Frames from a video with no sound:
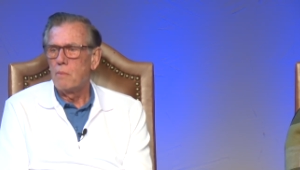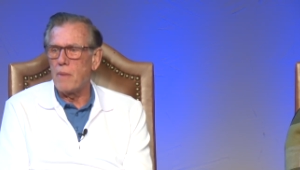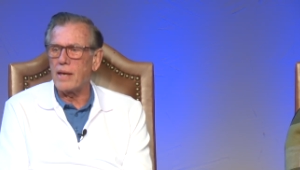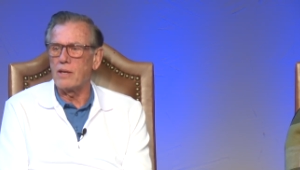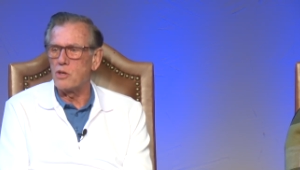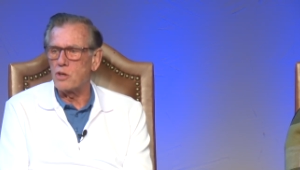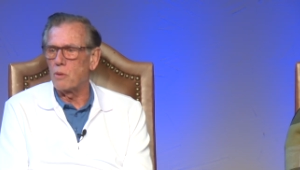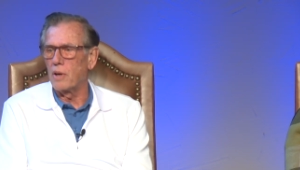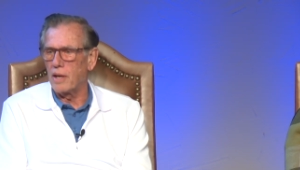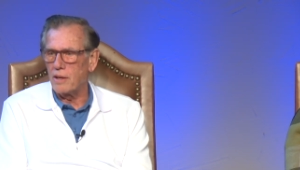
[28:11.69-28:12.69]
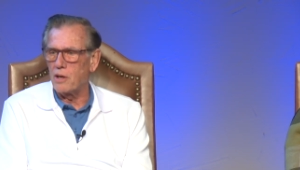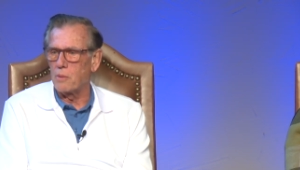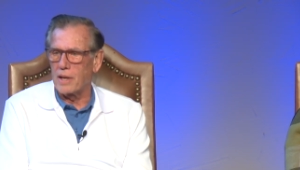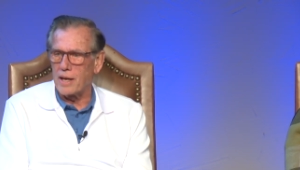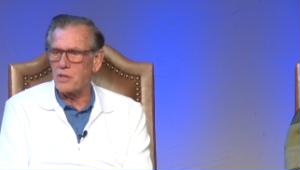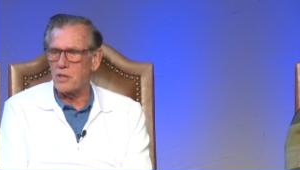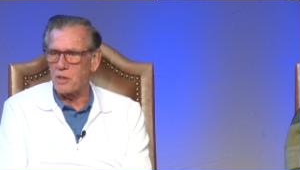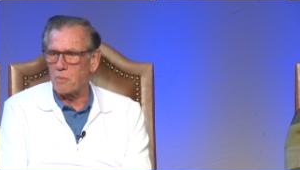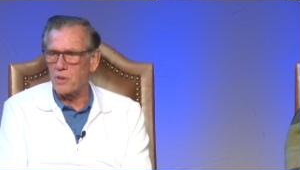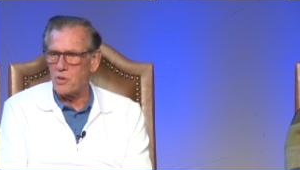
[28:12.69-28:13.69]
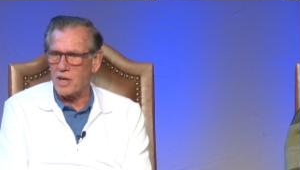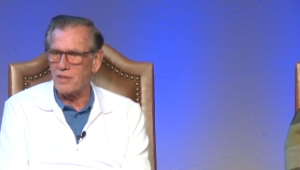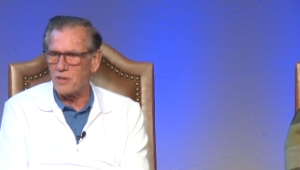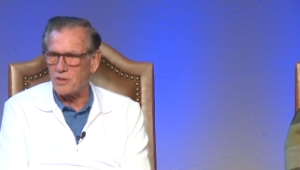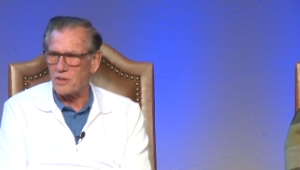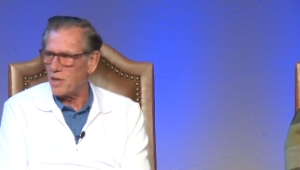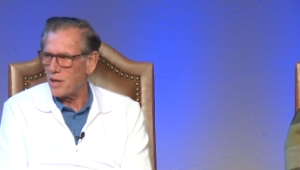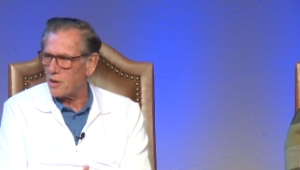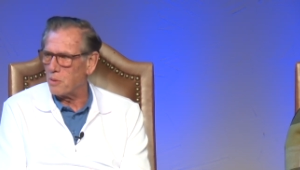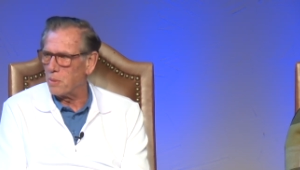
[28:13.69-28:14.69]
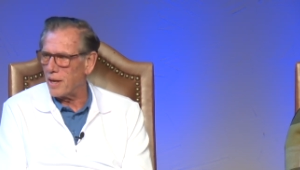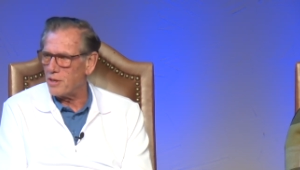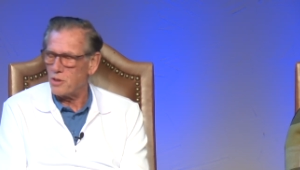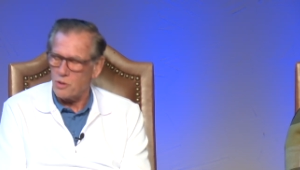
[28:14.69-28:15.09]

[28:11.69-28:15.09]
making sure your relationship with Jesus is in a good place.